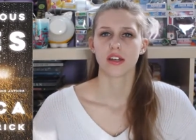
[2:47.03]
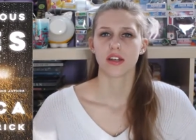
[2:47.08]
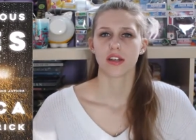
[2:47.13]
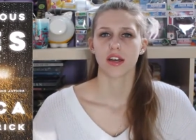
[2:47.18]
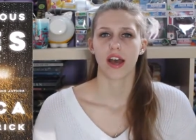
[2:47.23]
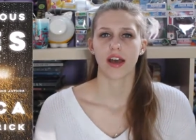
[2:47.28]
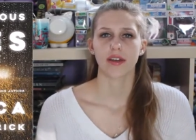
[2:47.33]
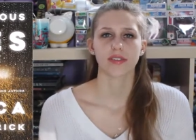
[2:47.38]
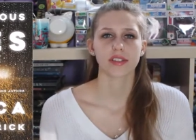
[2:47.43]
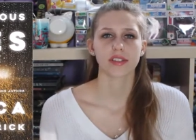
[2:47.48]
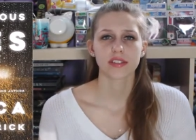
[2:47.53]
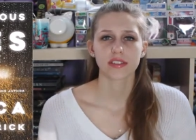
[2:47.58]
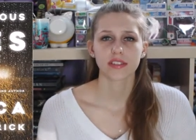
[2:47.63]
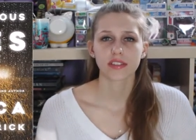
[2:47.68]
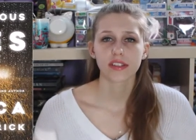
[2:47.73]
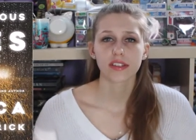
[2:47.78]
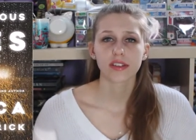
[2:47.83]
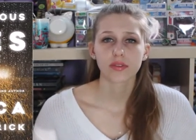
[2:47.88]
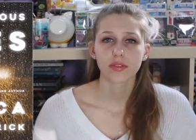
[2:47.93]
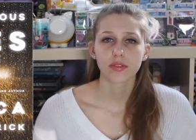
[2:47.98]
having to
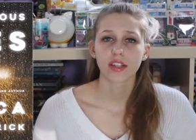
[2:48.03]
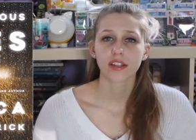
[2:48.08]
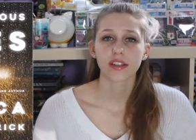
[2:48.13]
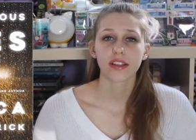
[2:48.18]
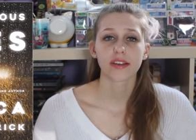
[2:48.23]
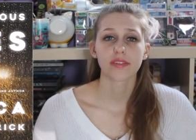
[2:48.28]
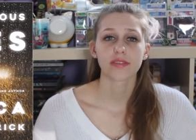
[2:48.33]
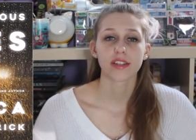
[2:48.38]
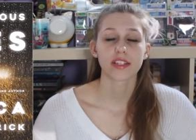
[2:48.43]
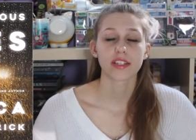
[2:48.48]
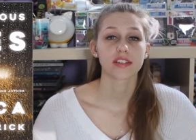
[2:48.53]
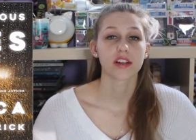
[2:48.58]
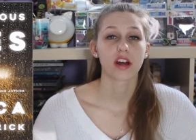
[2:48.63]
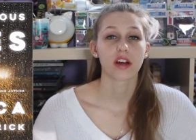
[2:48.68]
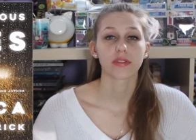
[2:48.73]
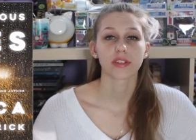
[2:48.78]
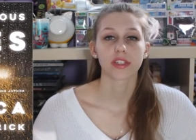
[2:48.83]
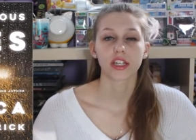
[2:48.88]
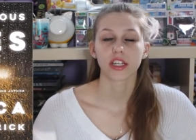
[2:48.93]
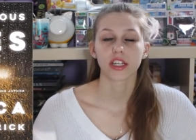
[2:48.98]
live a life that's
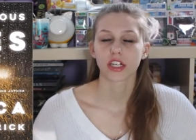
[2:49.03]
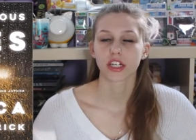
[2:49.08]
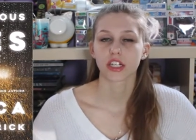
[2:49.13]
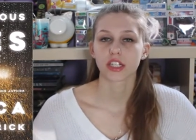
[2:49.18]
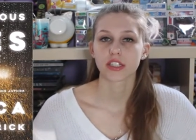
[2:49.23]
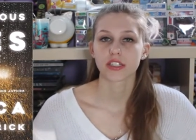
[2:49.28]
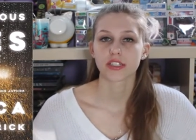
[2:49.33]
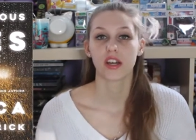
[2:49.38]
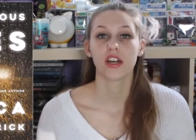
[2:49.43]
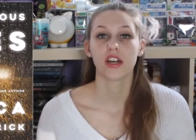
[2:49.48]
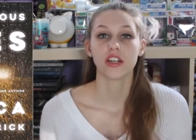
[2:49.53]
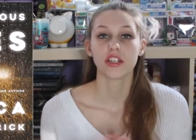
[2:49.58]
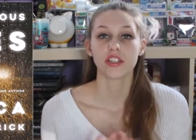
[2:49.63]
not really hers.